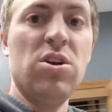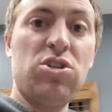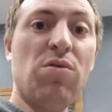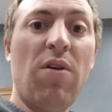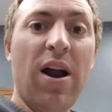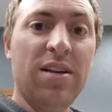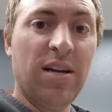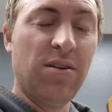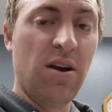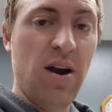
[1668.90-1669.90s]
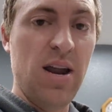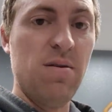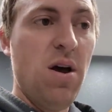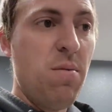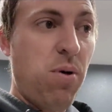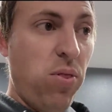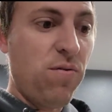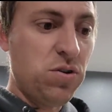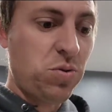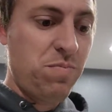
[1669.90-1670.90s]
there's two varieties out there, right?
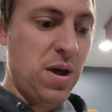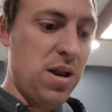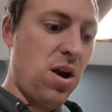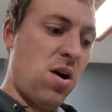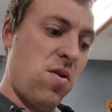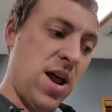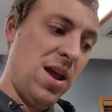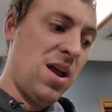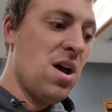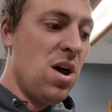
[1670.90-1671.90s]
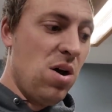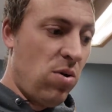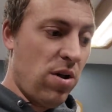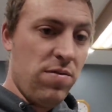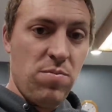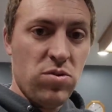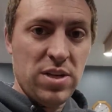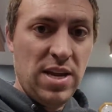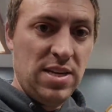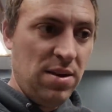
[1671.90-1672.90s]
Both of which we've been in already. One of them
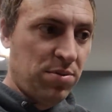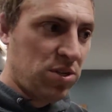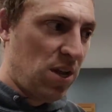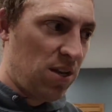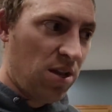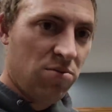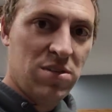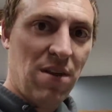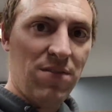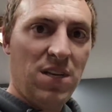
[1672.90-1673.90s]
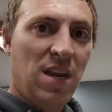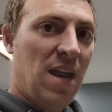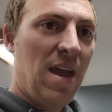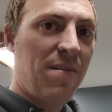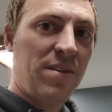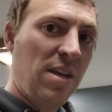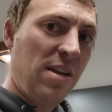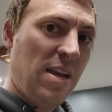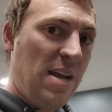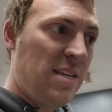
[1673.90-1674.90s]
was 18%, the other was 17 and a half
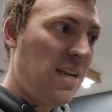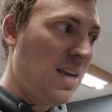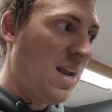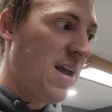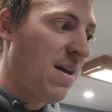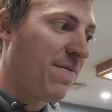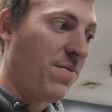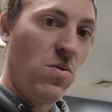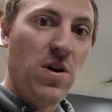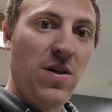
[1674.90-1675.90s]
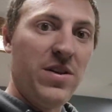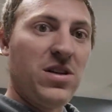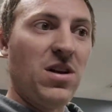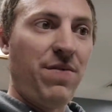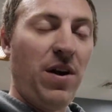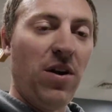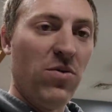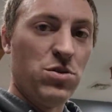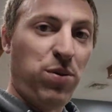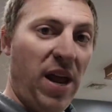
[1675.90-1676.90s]
to 18 and a half. Well, this stuff here
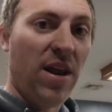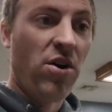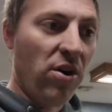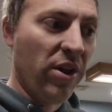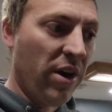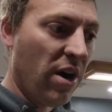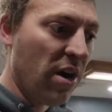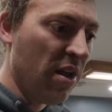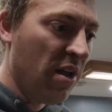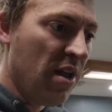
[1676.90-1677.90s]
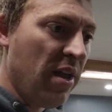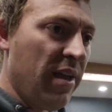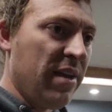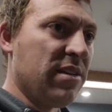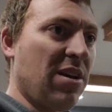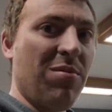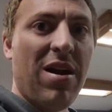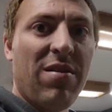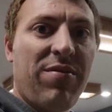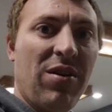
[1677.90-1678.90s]
that was planted earlier is
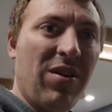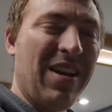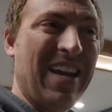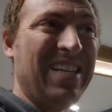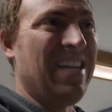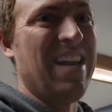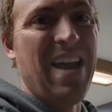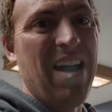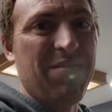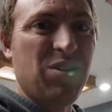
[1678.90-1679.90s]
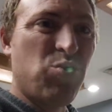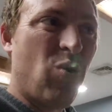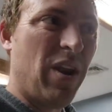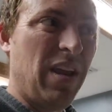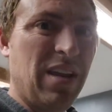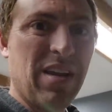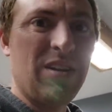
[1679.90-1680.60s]
coming out of the field at 19 and a half to 20,